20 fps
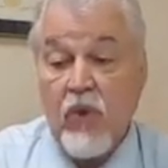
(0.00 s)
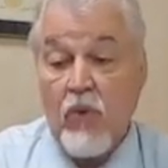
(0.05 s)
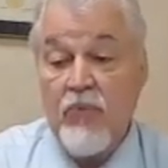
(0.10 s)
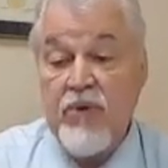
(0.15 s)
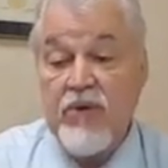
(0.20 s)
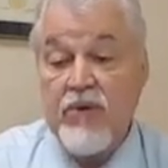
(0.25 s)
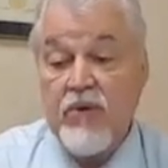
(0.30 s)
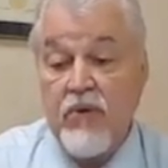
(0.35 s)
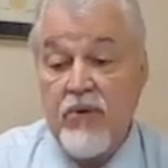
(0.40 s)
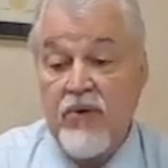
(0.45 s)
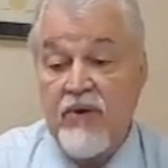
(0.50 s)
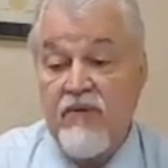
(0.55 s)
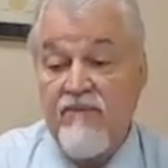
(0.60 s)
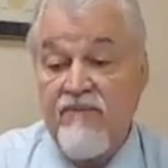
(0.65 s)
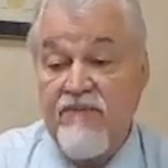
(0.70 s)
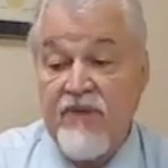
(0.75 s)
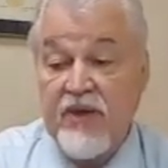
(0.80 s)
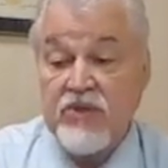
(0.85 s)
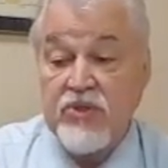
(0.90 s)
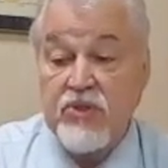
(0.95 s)
Recurrent
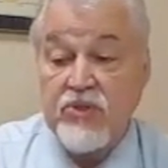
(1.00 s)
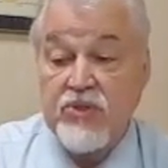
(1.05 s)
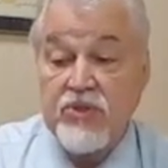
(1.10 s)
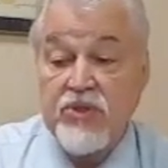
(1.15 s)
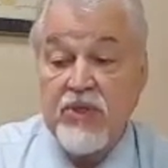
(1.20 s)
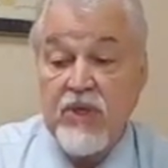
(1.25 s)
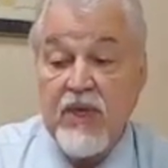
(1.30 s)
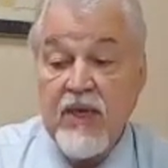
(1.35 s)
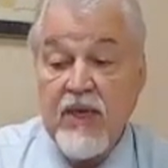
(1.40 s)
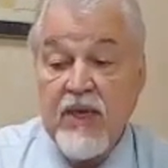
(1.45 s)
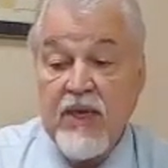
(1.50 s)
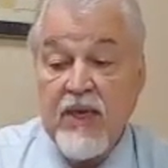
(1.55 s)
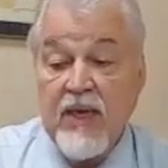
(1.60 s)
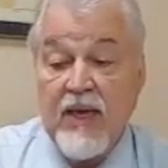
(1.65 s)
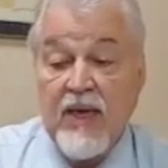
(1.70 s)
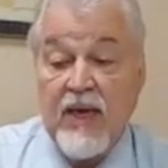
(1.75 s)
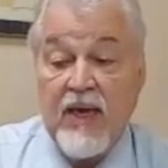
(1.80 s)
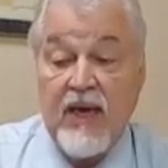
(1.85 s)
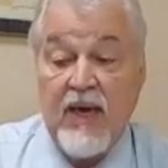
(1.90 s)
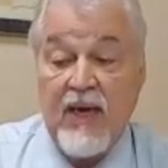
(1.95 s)
infections,
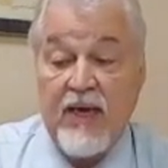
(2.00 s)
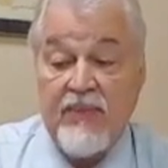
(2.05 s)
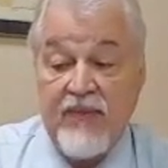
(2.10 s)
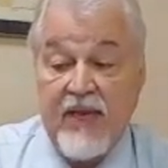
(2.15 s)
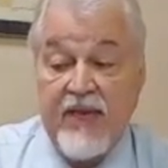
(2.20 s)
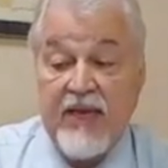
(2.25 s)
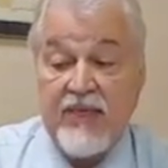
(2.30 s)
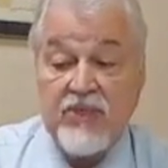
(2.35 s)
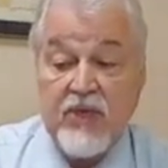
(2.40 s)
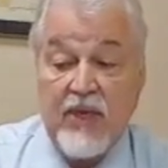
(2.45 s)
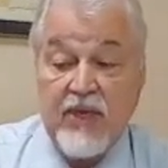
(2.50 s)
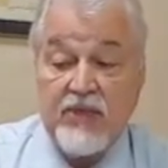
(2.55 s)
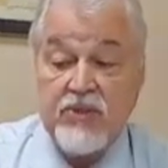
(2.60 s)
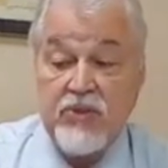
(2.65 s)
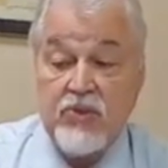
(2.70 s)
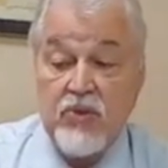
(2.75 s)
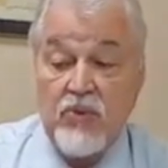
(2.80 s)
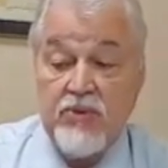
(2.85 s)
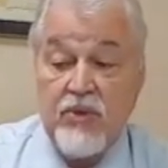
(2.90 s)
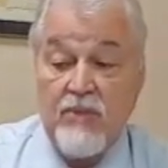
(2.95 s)
that has a lot
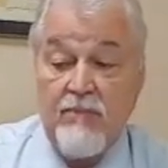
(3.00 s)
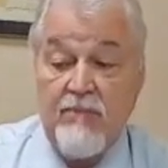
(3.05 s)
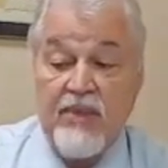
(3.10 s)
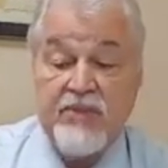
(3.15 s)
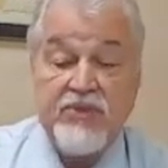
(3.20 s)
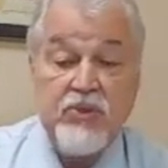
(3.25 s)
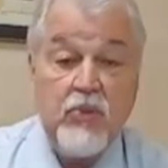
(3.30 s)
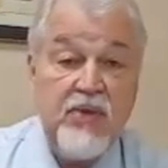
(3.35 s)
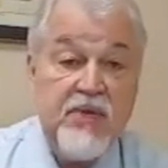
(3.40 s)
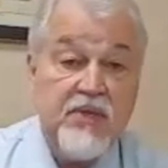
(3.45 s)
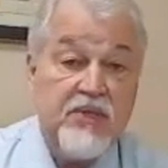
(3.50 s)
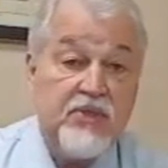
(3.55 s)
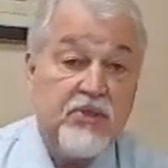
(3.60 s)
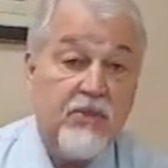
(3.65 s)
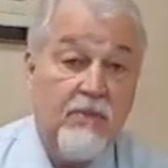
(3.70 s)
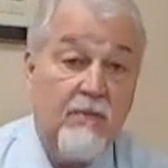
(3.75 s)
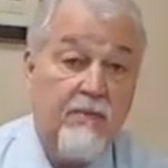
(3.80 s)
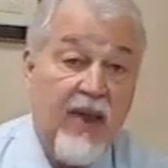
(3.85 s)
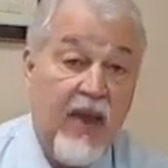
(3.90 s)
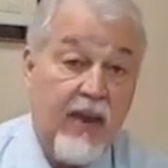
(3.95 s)
to do with it. Muscle
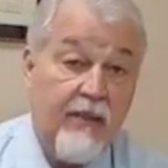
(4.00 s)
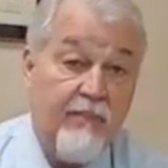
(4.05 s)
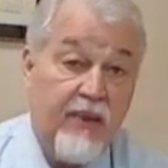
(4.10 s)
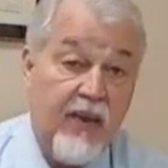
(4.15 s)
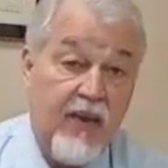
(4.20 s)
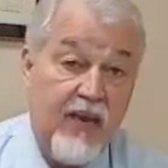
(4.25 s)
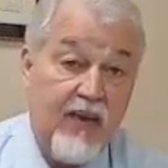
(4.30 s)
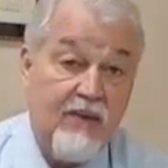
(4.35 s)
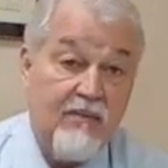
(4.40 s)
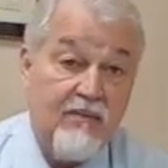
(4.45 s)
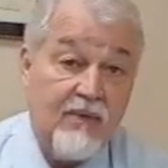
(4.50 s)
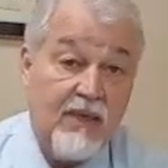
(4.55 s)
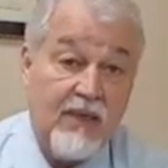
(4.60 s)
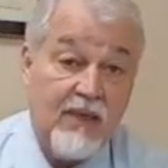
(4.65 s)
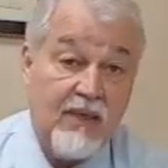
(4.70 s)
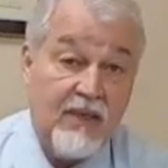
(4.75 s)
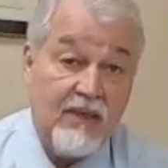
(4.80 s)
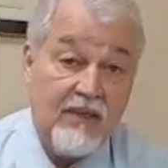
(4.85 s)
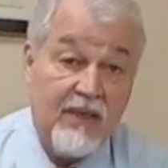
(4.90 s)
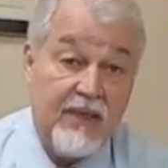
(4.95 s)
weakness and back pain,
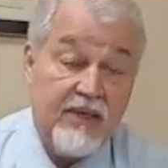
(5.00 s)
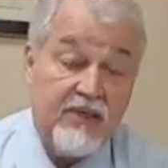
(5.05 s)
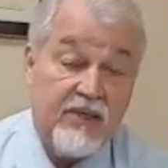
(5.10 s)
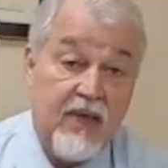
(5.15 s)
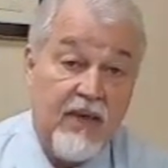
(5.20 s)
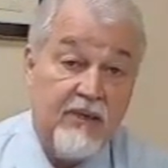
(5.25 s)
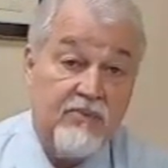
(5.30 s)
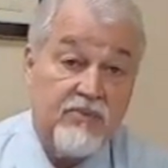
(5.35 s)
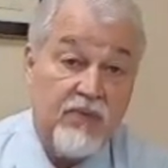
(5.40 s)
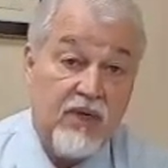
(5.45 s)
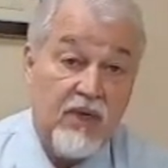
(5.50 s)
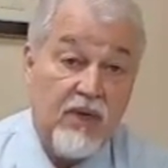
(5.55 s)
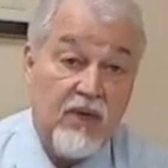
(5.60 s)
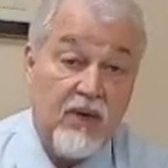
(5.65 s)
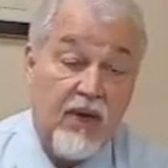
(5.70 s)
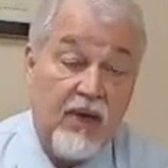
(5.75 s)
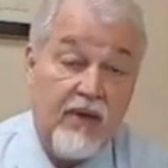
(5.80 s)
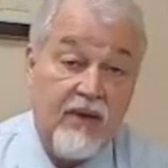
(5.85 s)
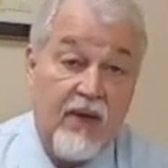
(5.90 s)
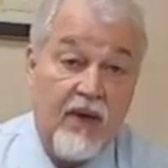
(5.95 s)
A lot of times,
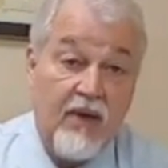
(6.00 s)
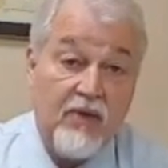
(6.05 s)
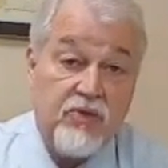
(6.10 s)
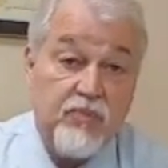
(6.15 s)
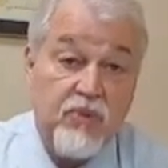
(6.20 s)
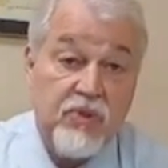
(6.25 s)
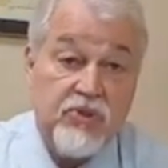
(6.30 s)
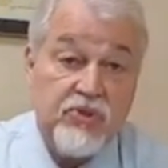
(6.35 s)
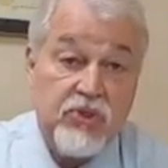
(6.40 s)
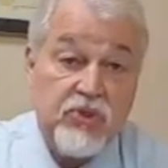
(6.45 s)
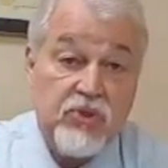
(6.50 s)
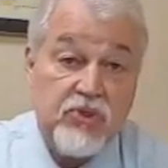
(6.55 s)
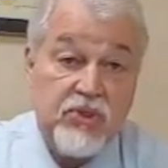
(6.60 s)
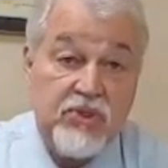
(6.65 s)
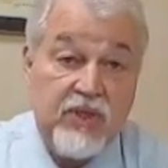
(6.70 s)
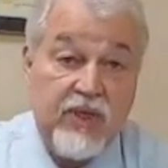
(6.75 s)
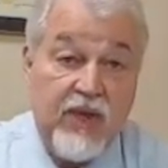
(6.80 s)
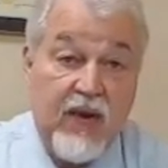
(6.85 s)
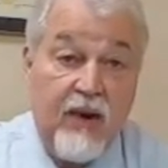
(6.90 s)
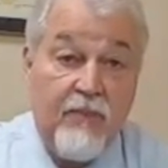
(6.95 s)
I experience this
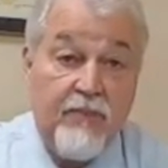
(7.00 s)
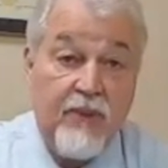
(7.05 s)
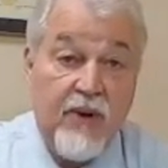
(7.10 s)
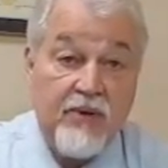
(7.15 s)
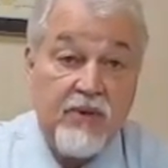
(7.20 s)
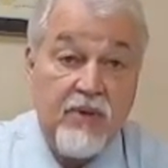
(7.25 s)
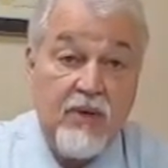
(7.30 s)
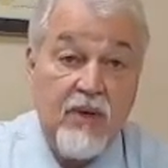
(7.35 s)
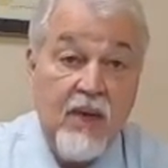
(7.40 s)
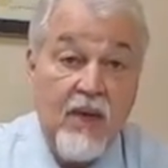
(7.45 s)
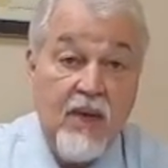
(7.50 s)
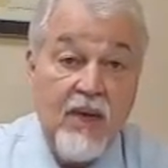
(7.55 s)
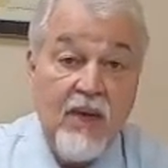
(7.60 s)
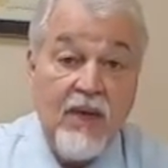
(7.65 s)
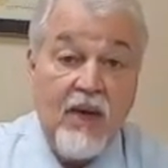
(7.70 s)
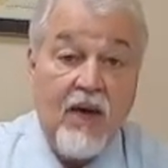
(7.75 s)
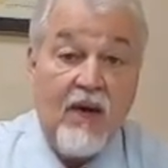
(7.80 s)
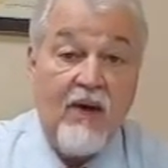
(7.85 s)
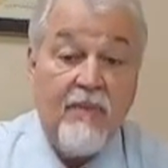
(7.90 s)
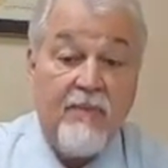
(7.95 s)
as a chiropractor.
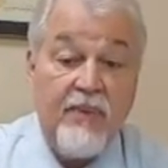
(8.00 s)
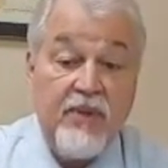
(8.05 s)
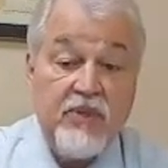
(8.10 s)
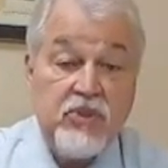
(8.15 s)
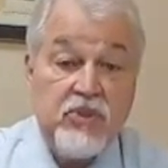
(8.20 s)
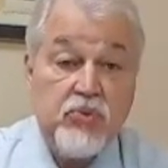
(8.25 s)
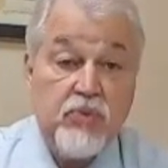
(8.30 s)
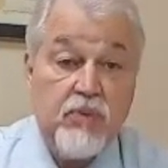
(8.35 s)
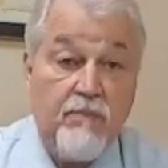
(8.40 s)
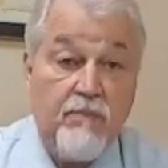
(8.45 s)
I have patients